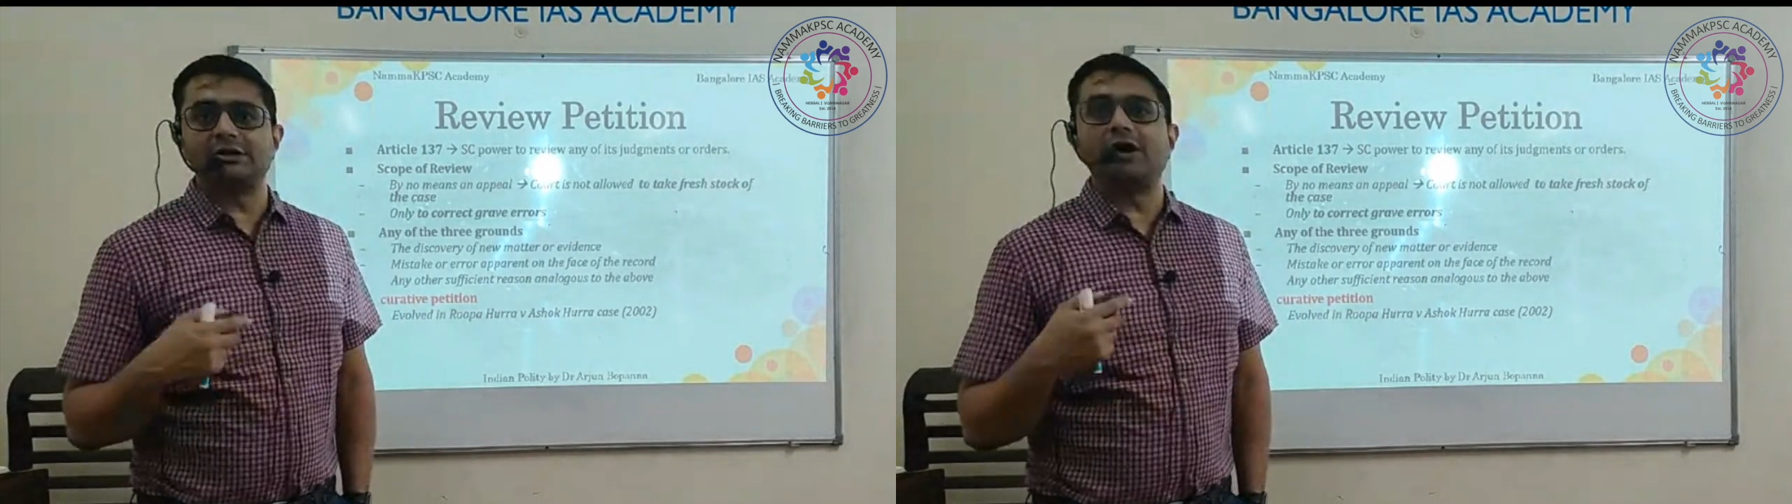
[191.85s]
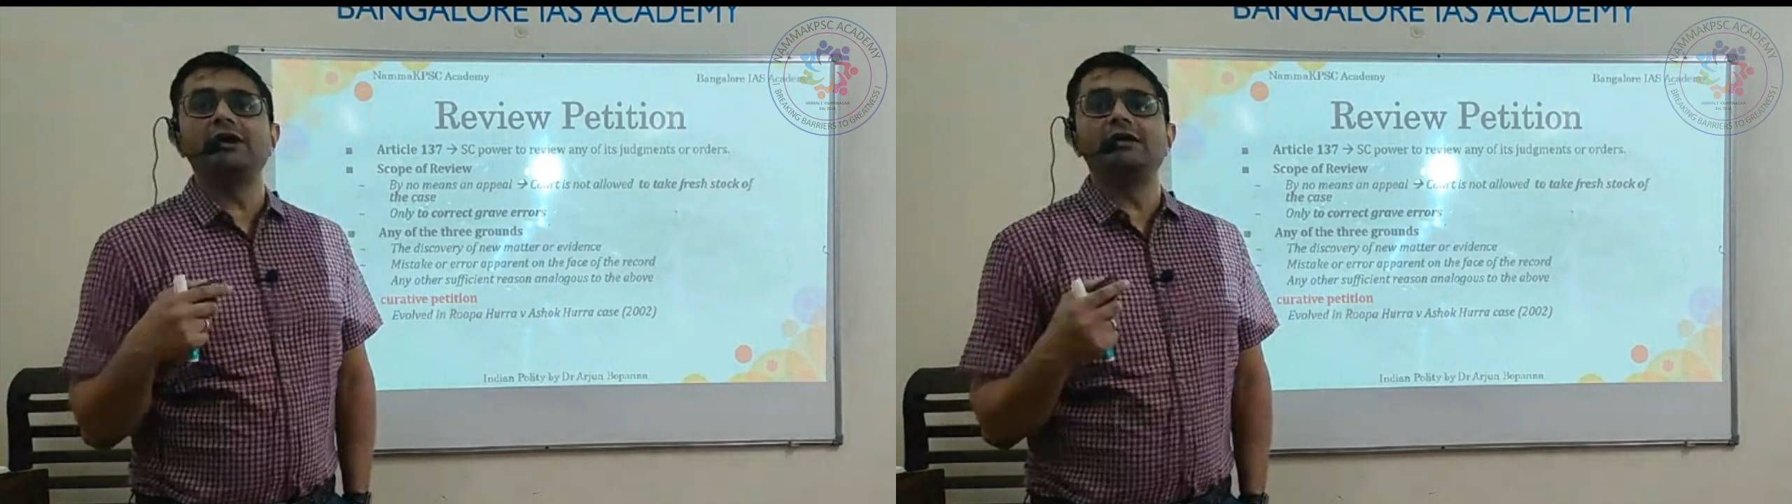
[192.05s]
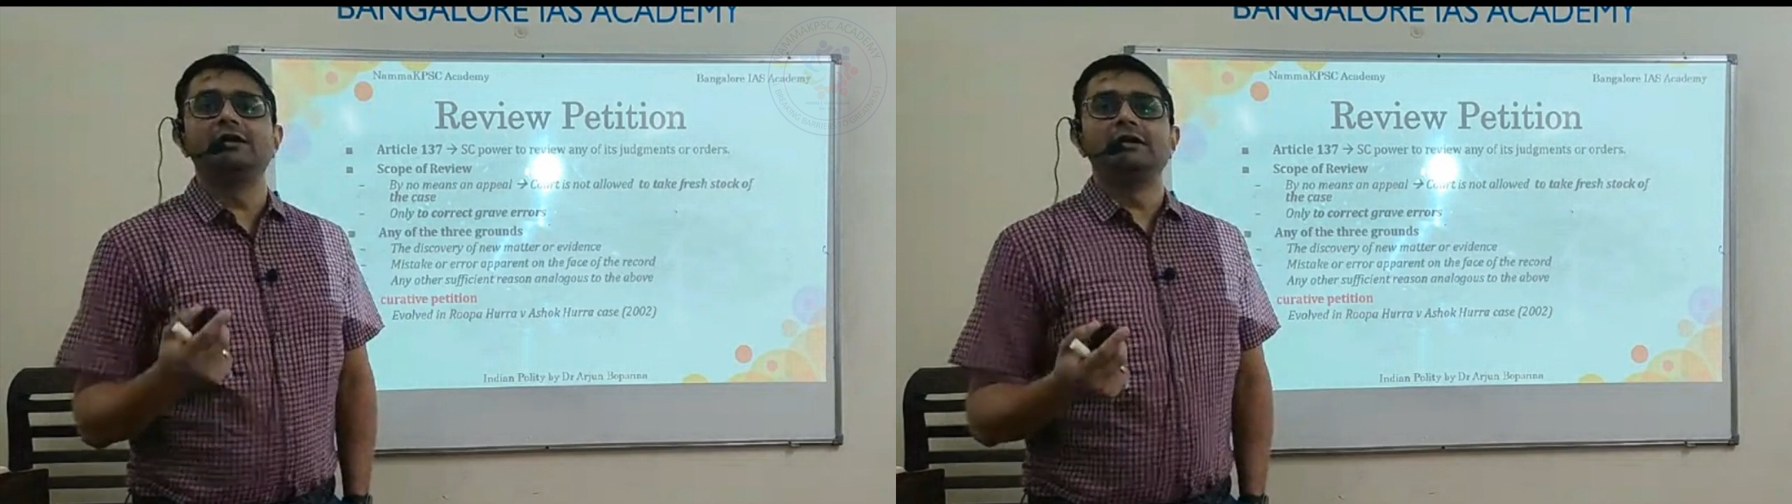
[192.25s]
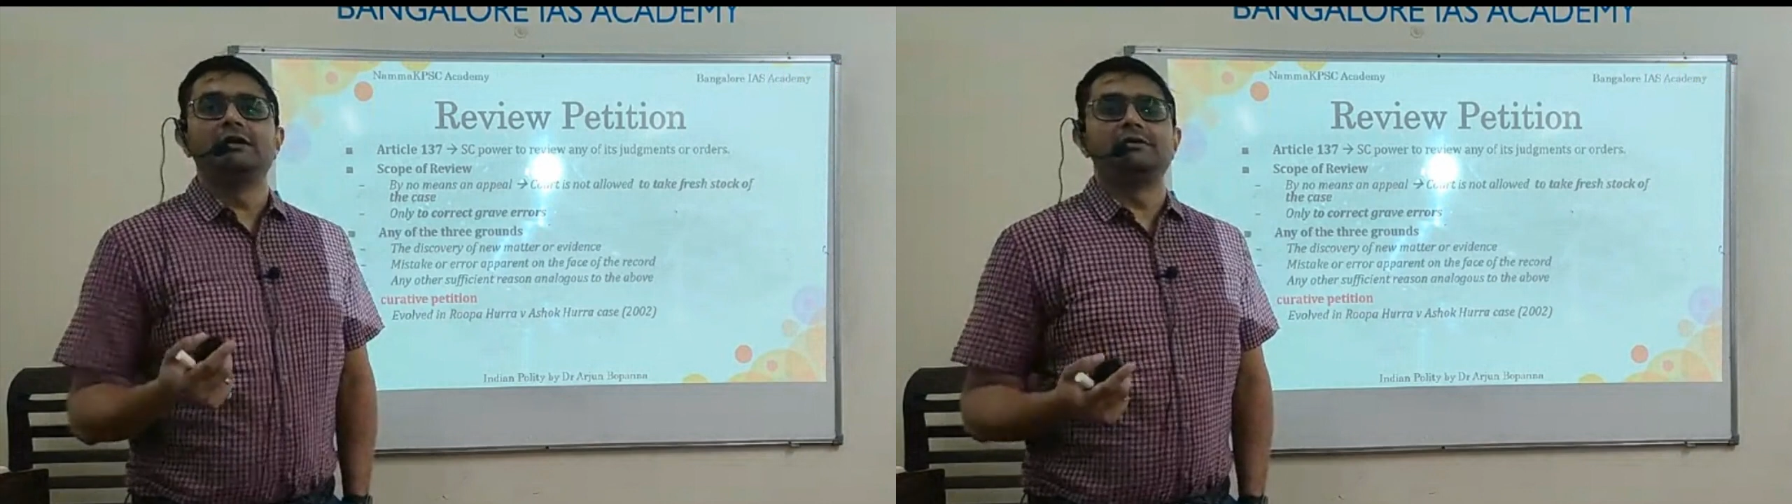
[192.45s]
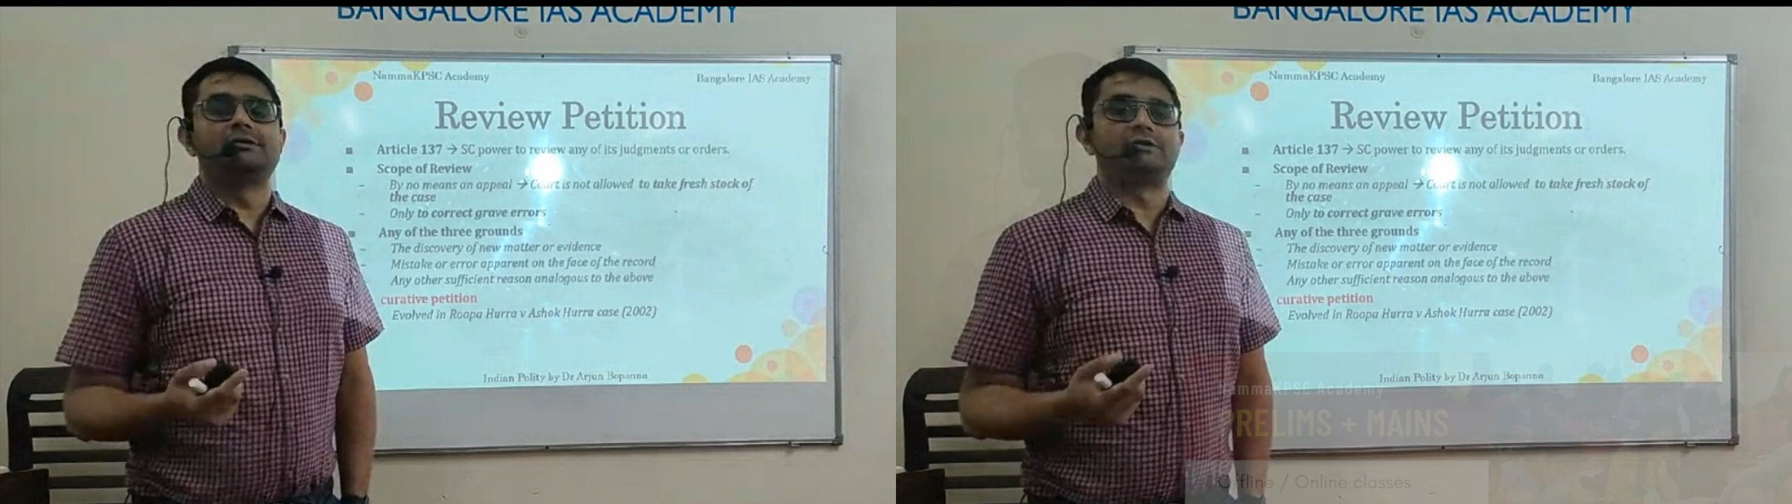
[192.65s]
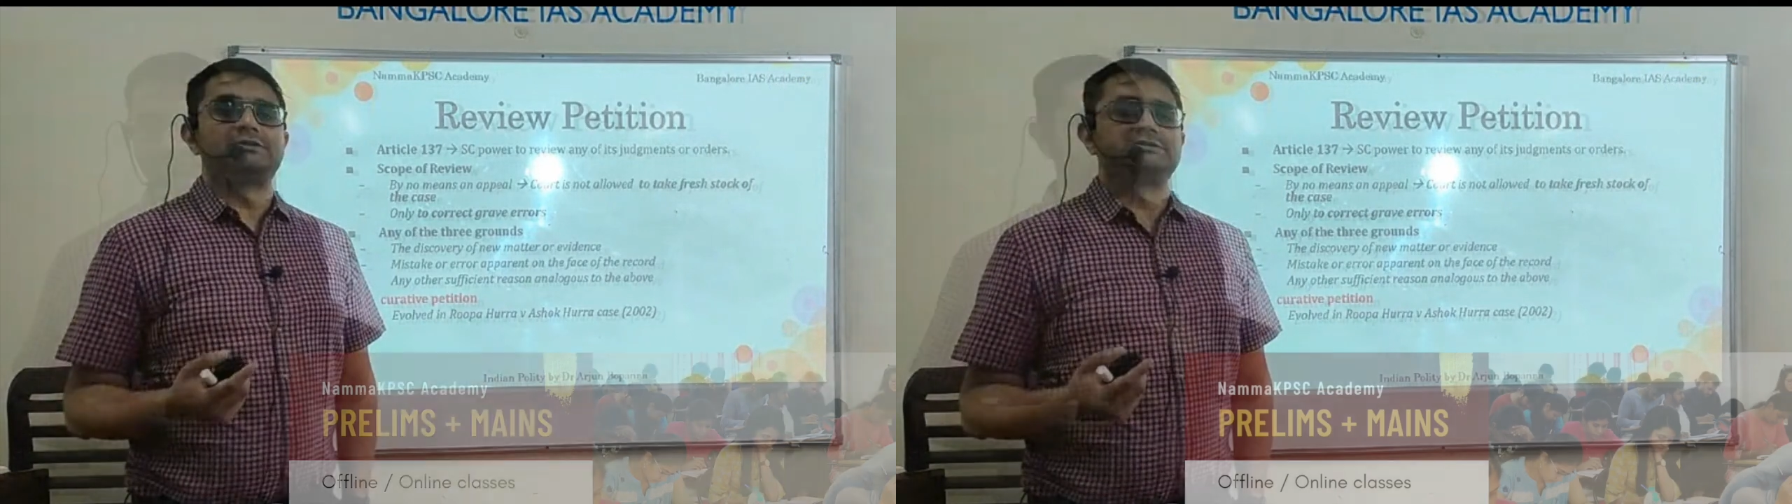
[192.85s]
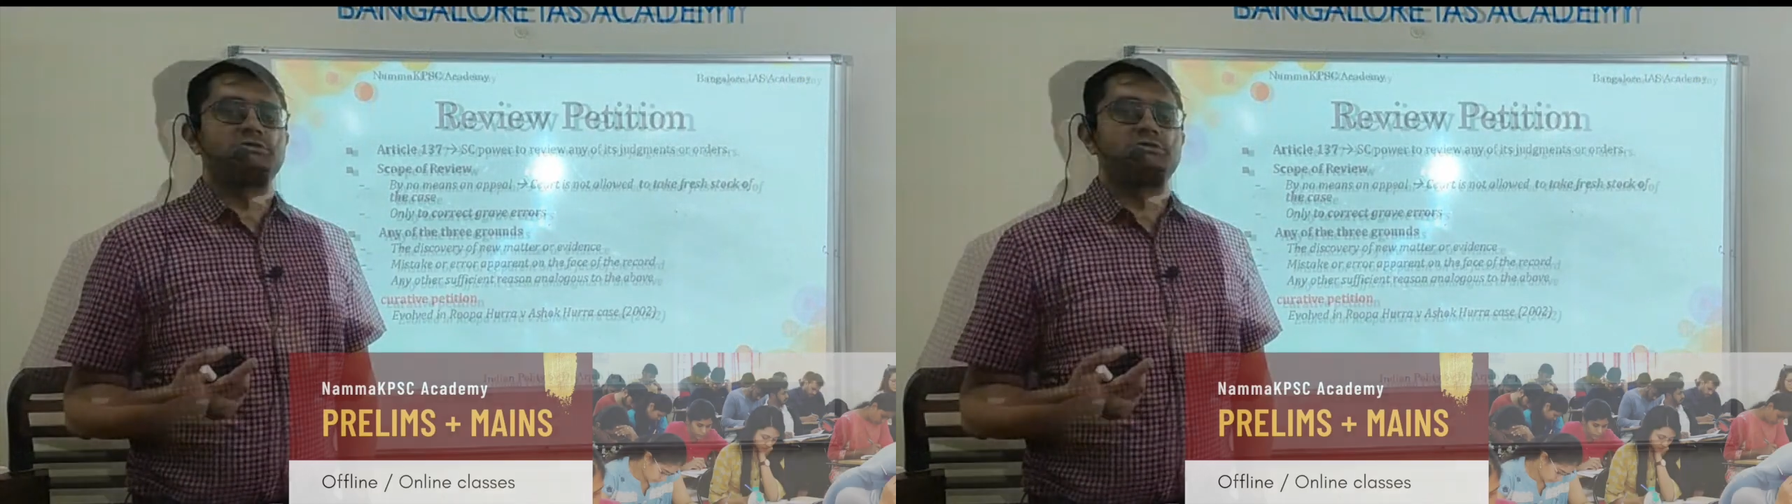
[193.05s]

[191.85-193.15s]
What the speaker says: or not.